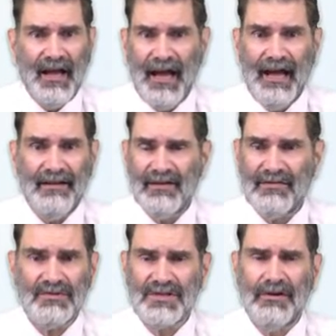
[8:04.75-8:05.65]
And this
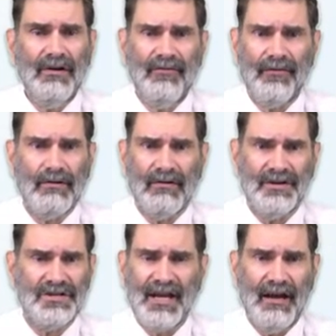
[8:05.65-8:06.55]
was good for
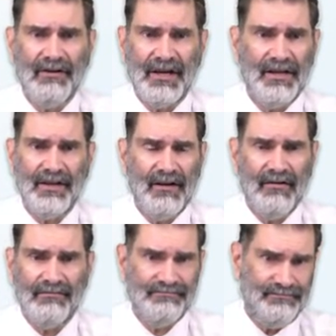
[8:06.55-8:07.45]
Orange County, and their